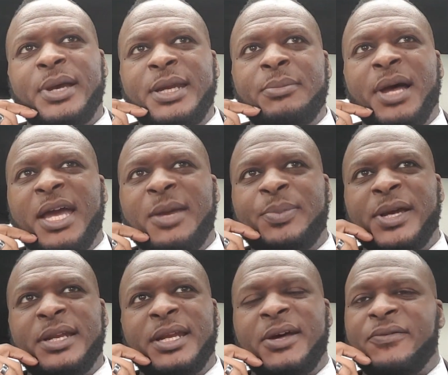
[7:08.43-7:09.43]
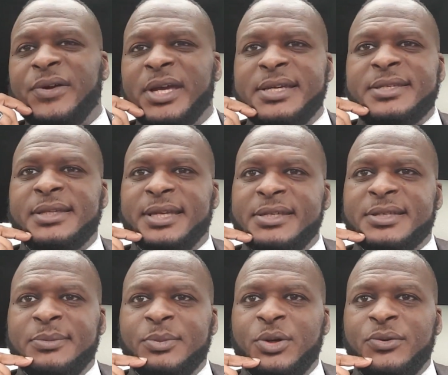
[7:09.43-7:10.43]
my opinion, I think it's a decent
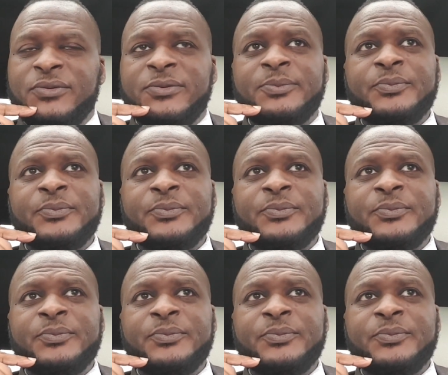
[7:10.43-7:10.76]
move.